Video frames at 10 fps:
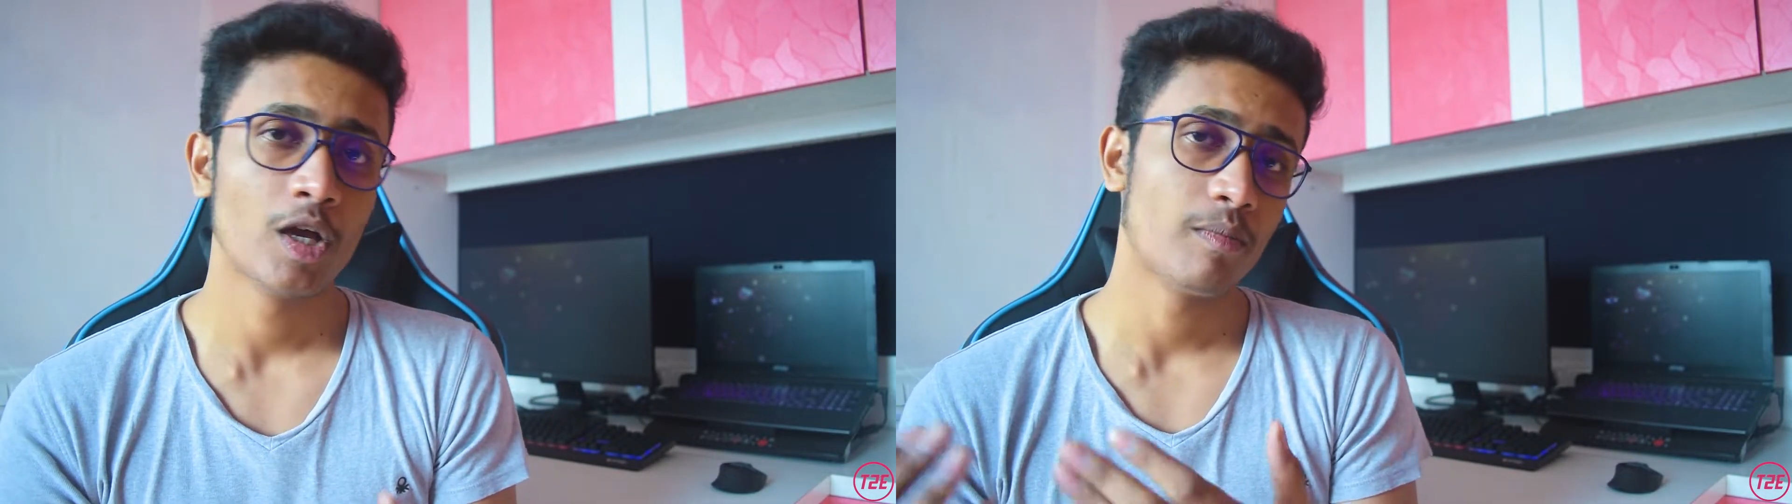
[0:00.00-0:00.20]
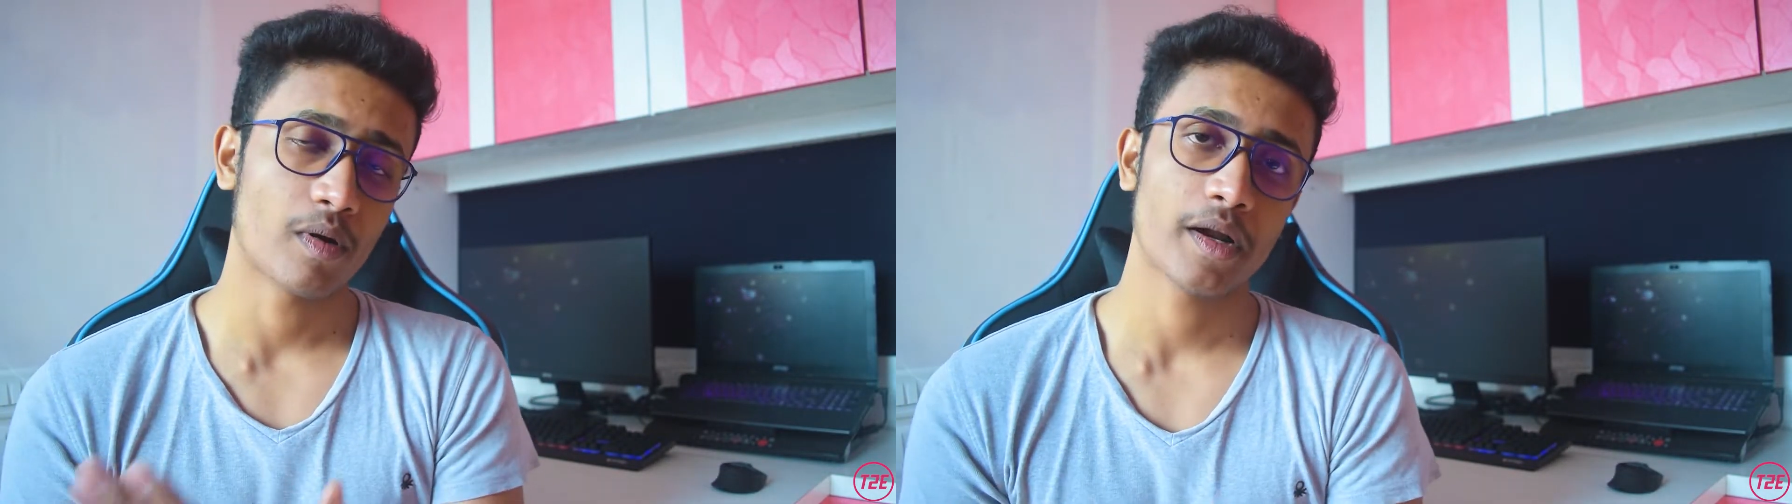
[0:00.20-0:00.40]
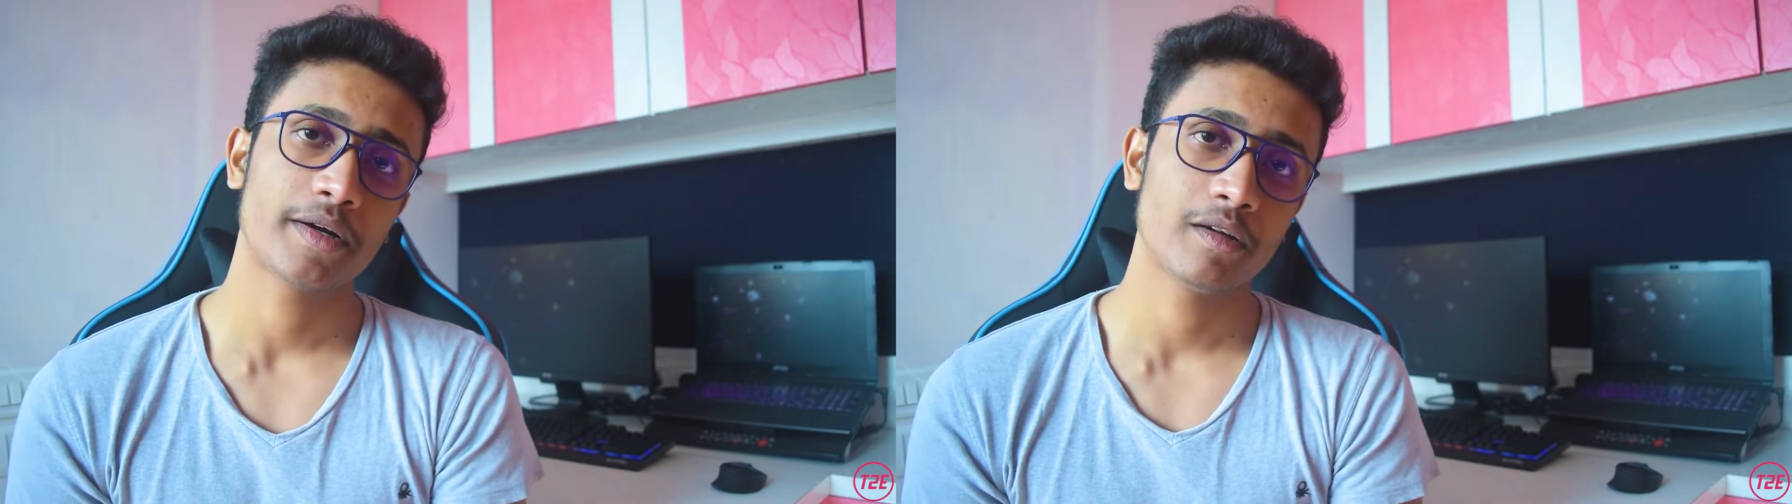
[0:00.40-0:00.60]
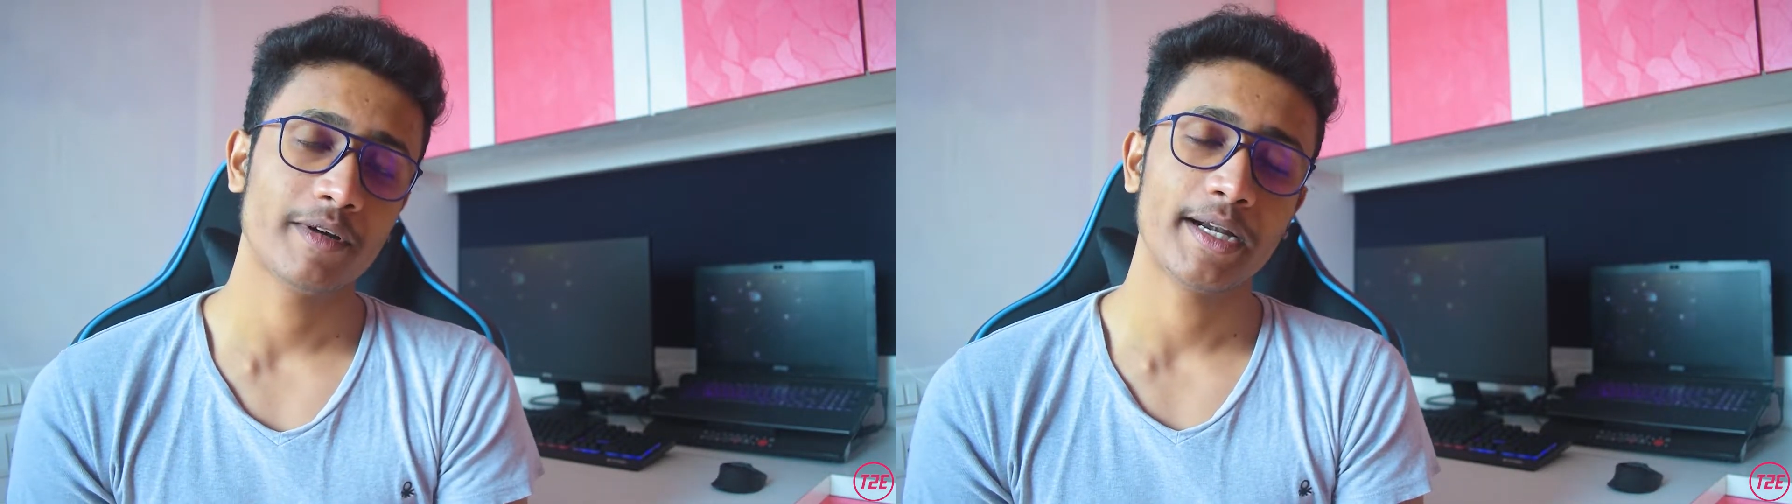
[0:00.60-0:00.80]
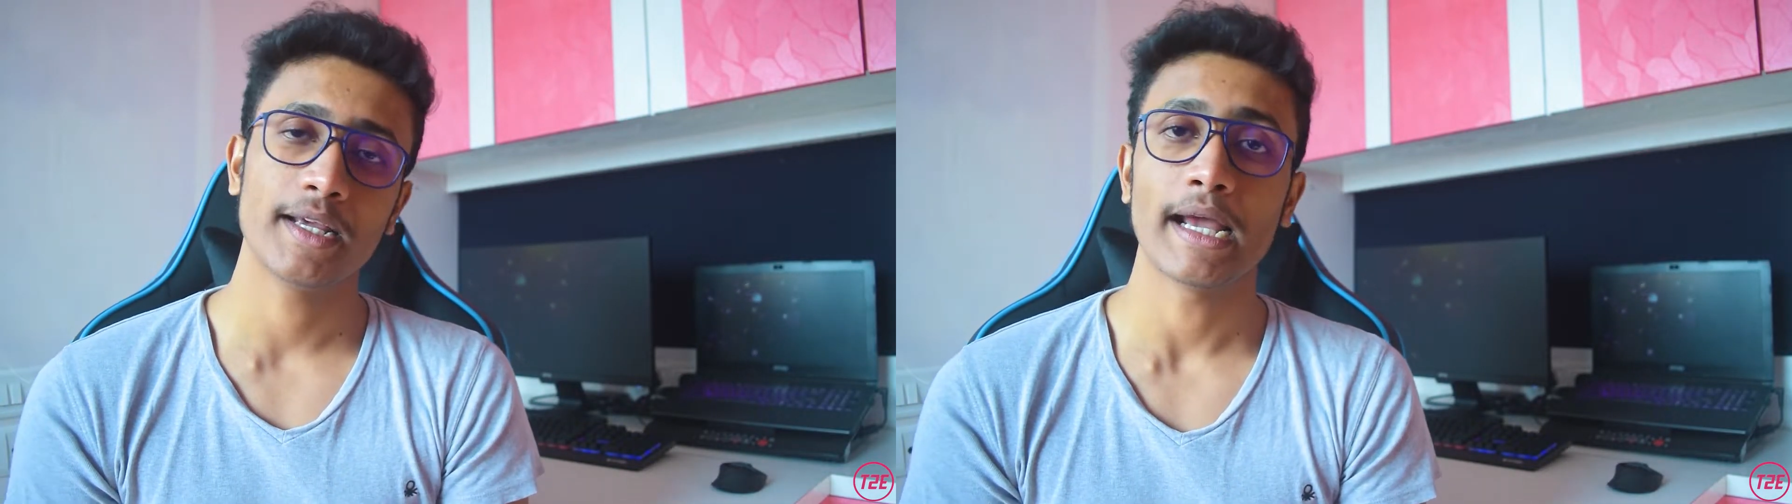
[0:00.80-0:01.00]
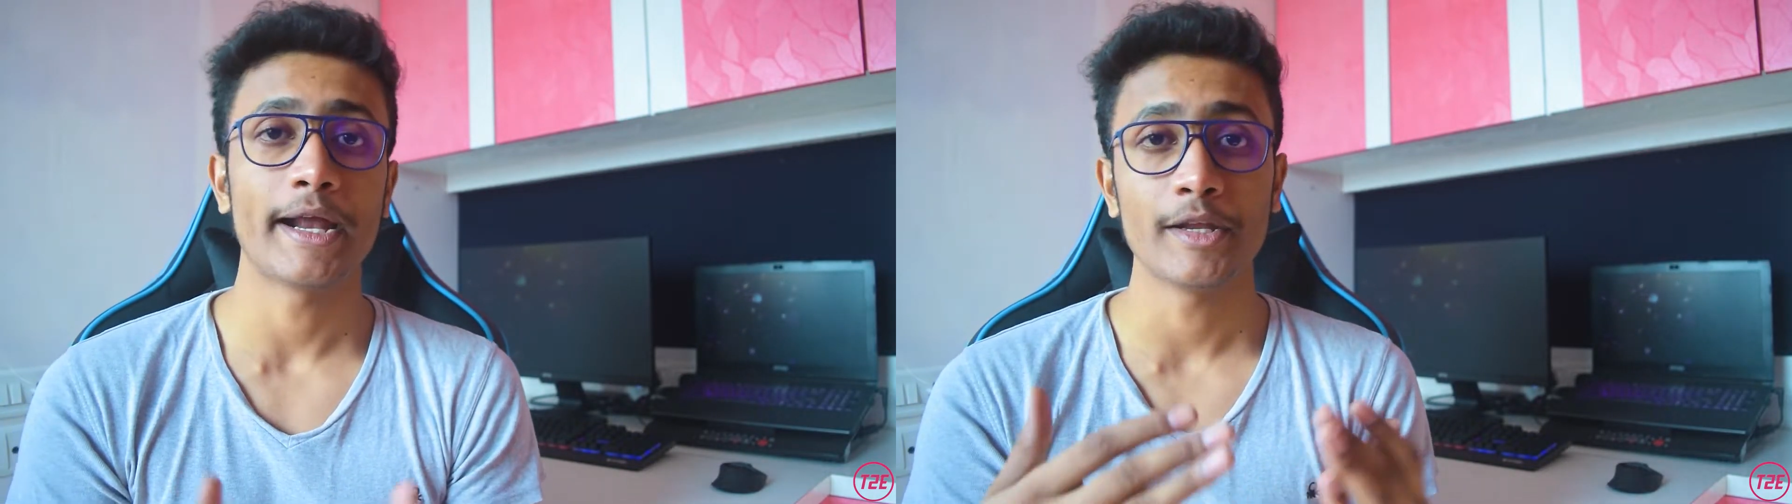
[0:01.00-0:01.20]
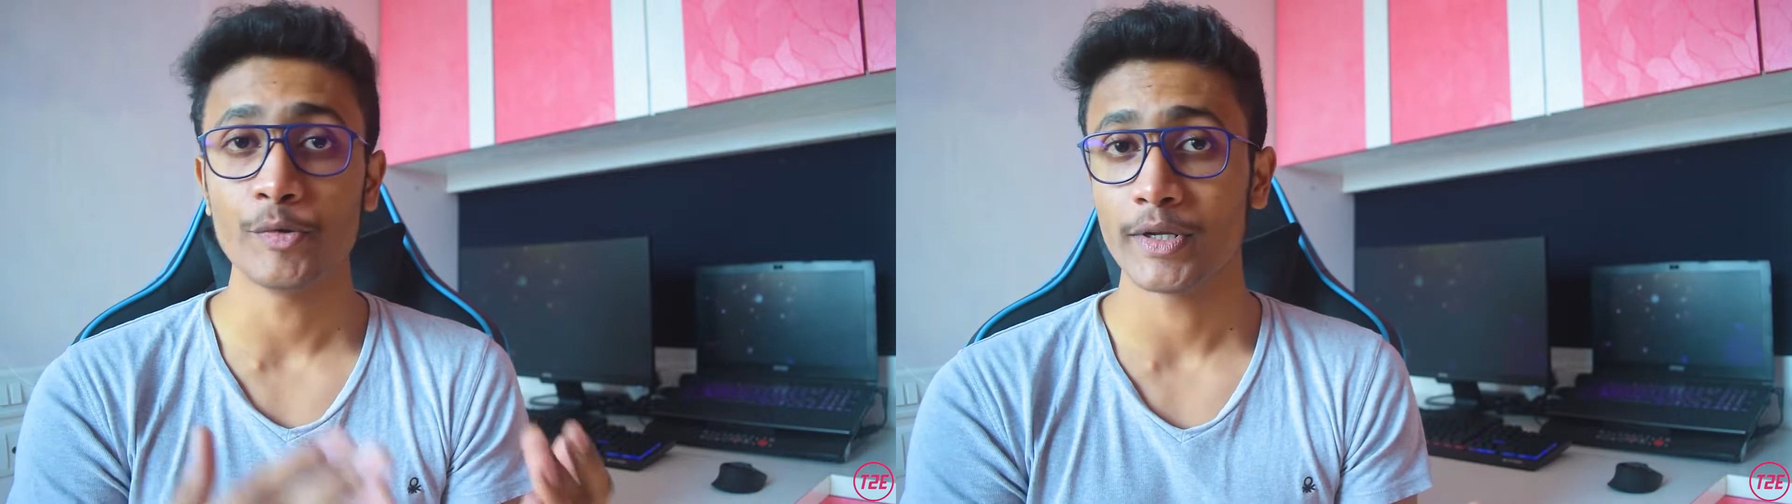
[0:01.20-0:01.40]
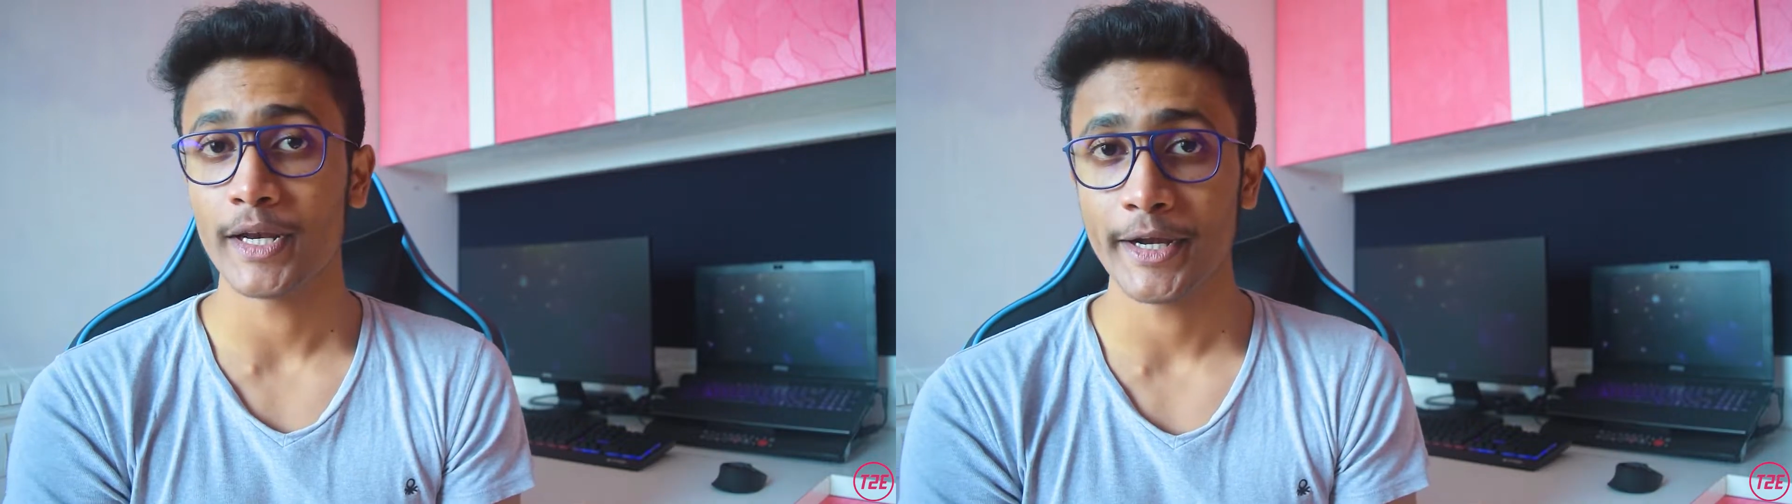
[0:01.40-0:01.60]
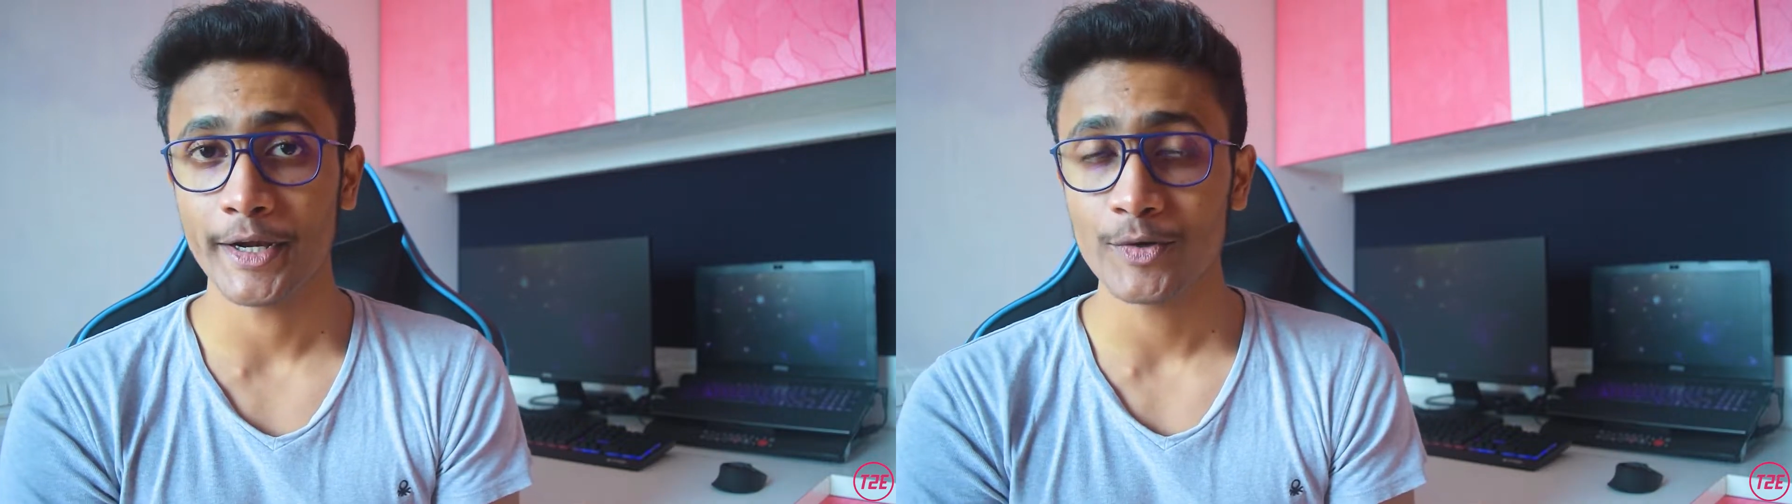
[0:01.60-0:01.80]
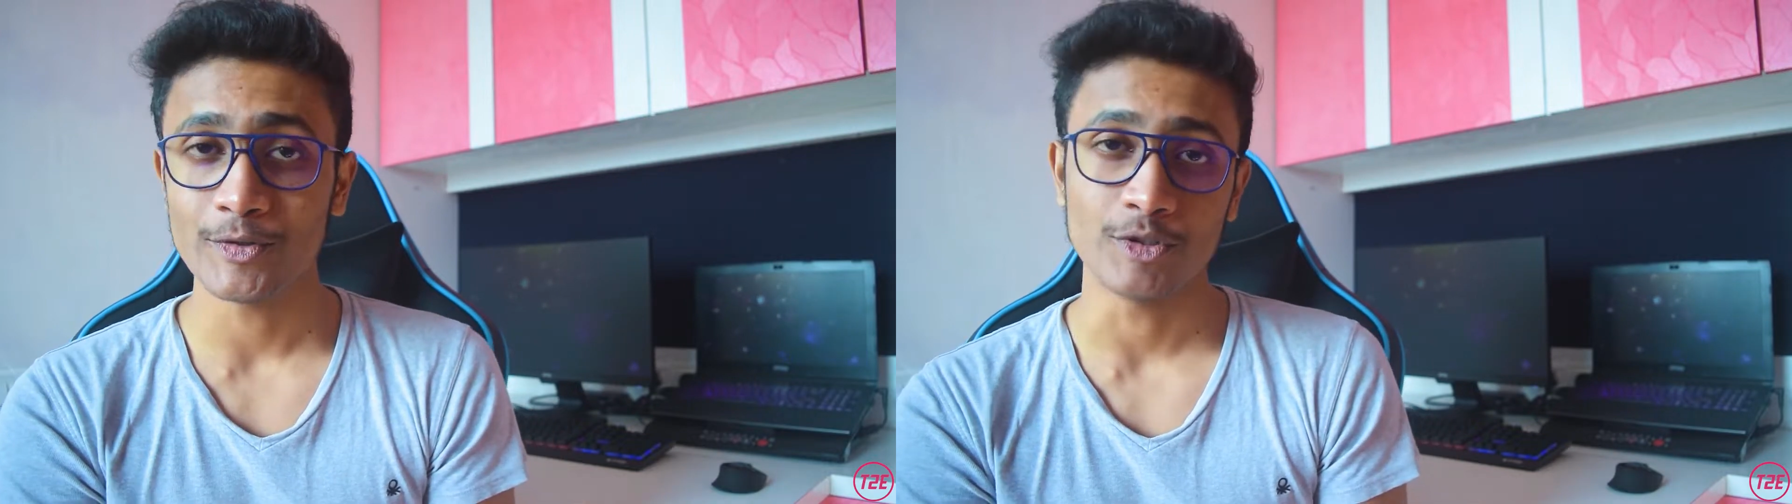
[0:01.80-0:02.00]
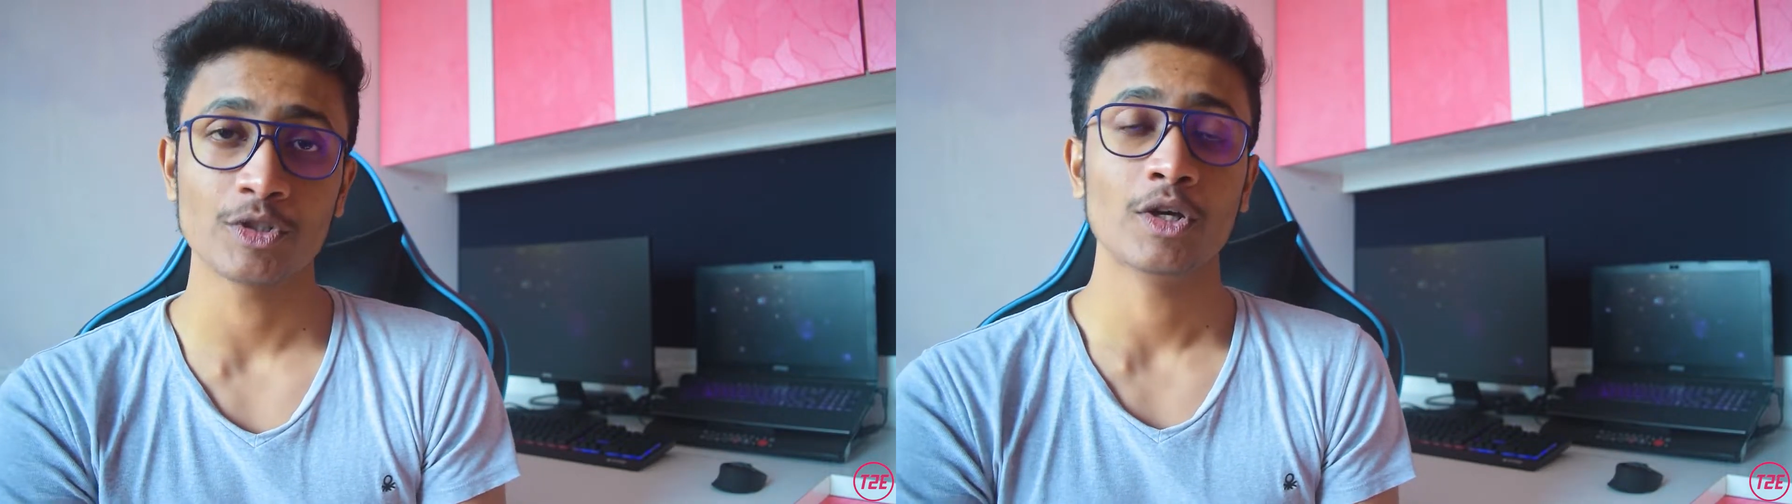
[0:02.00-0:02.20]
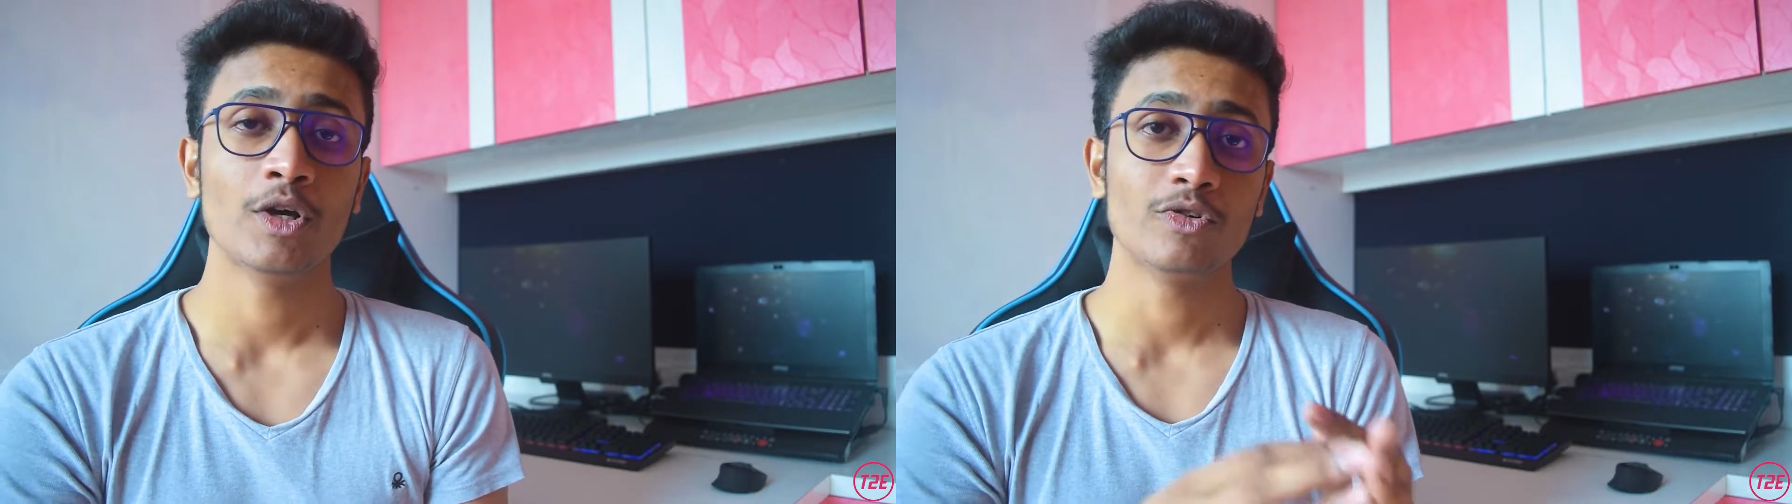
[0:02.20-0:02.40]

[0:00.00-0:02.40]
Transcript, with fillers: productivity and utility tools.